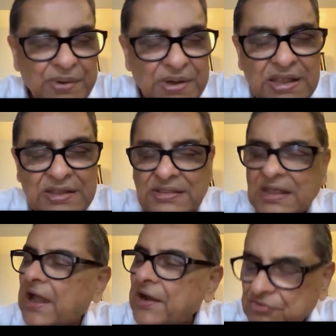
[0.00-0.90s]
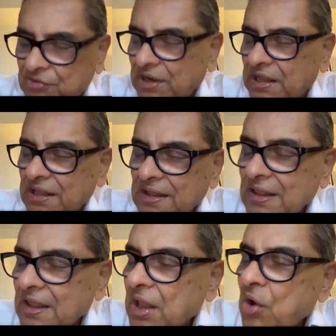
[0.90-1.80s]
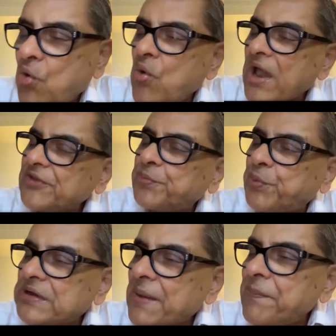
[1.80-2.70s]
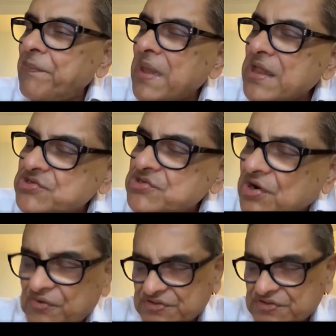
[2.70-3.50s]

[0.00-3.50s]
company in the country who has put up major